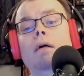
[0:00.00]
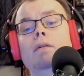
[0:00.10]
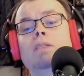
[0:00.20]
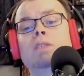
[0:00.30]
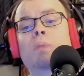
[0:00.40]

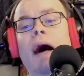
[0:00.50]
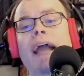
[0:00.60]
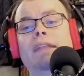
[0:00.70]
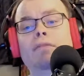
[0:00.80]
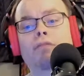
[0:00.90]

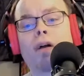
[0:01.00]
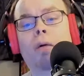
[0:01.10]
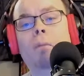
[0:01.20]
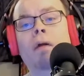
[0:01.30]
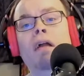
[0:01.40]
spiked
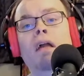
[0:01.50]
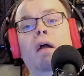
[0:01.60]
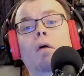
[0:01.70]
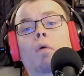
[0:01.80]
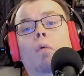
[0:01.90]
from
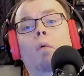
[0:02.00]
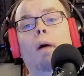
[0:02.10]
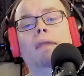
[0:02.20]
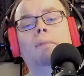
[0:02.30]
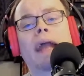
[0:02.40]

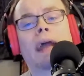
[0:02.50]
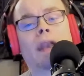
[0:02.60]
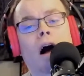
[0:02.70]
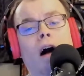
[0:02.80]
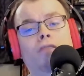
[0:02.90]
one man
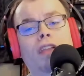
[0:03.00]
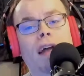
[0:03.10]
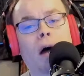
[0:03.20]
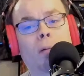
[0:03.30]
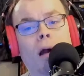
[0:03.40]
off the
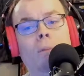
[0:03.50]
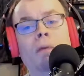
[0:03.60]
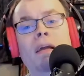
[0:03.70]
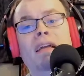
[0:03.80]
top rope,